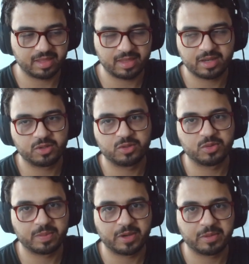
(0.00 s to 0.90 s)
it than you
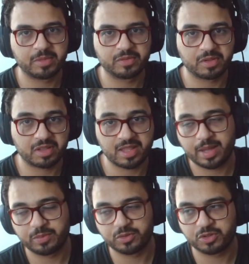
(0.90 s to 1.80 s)
do about Marvel
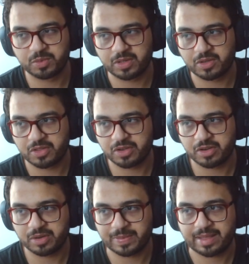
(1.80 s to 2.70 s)
Snap, which could be
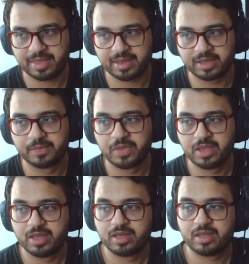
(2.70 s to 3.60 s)
considered a bad thing.
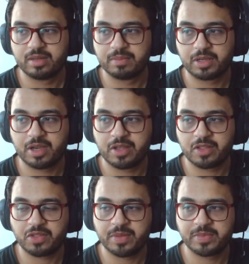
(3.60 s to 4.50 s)

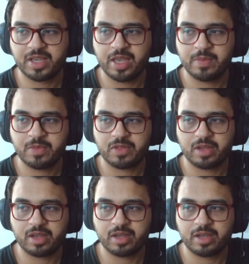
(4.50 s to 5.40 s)
Because
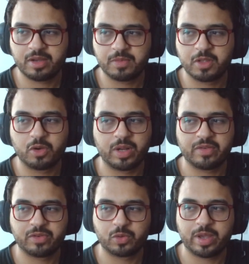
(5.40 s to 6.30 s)
sometimes,
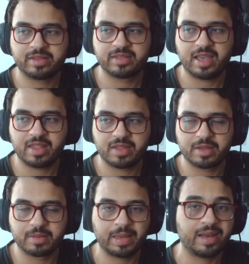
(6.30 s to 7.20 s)
whenever Gwent has
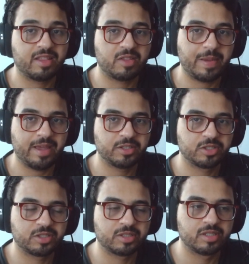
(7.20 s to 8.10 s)
a balance
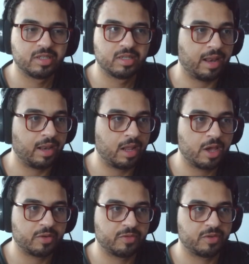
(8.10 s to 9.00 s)
patch, a
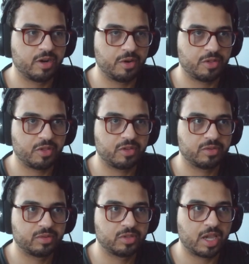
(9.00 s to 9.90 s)
lot of cards
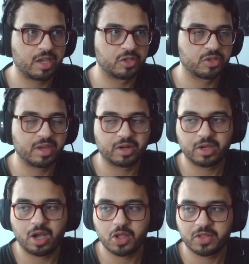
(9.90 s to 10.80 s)
change their
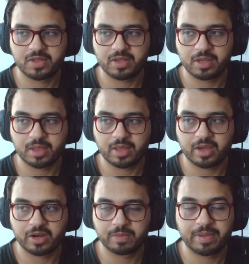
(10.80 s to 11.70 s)
cost and
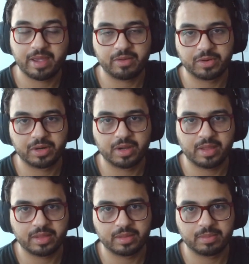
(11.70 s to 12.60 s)
their power,
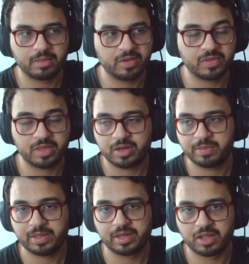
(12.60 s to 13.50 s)
and even their
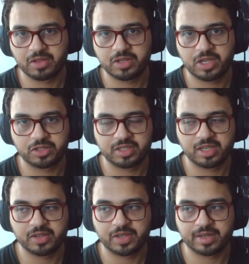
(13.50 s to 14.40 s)
abilities change
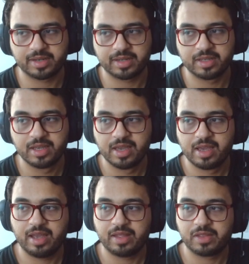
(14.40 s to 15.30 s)
significantly.
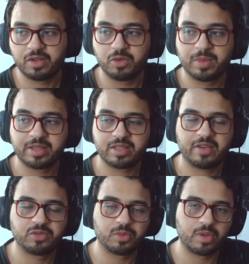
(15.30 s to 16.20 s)
And so you might
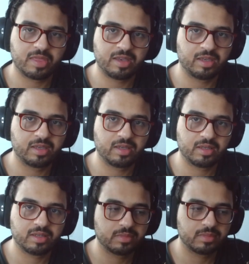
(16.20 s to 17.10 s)
have to rethink
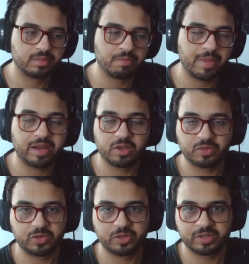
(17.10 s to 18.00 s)
many
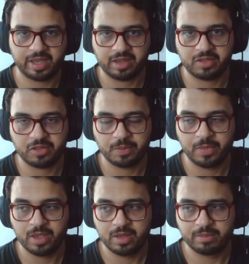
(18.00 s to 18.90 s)
of your decks.
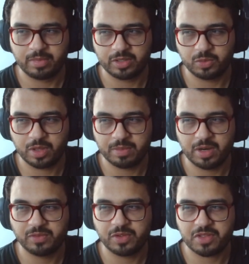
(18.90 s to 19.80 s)
But with
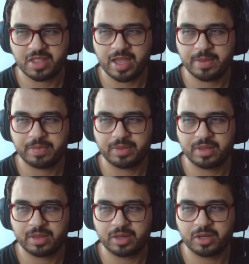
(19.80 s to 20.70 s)
Marvel Snap,
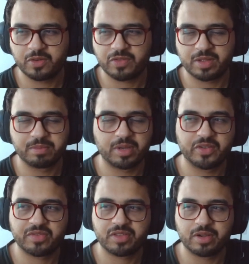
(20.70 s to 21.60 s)
the nerfs and
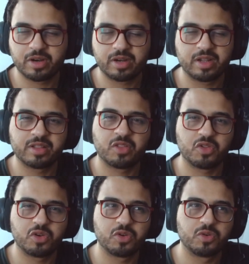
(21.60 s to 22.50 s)
buffs are not
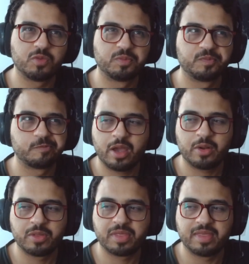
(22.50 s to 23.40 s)
so... I
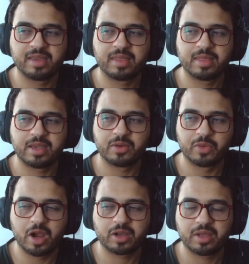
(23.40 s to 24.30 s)
don't think they
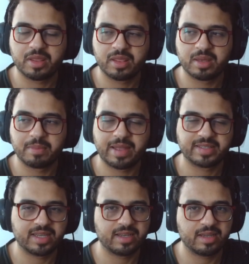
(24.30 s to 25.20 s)
rock the
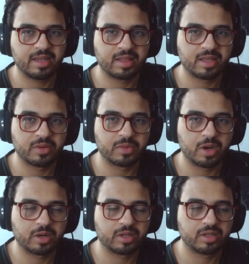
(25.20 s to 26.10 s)
meta and they
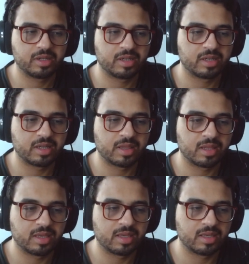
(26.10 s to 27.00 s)
rock
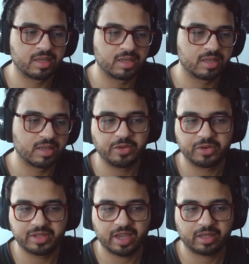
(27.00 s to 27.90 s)
how
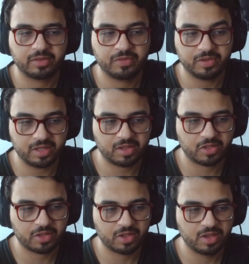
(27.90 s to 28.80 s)
your deck
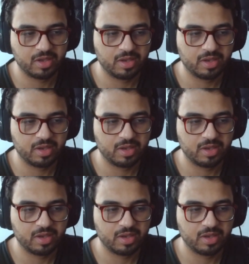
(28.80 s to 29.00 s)
fits